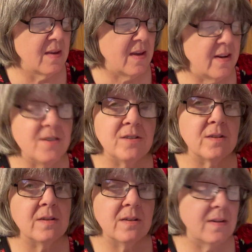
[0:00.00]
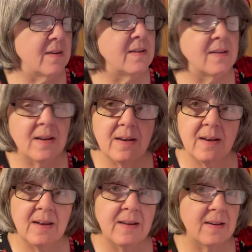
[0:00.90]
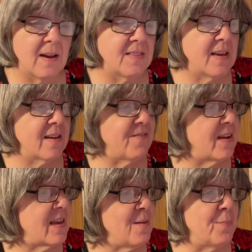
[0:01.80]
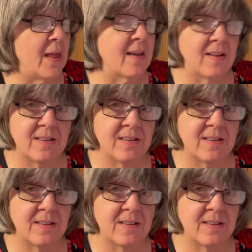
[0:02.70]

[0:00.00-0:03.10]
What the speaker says: And usually, and I think if I keep like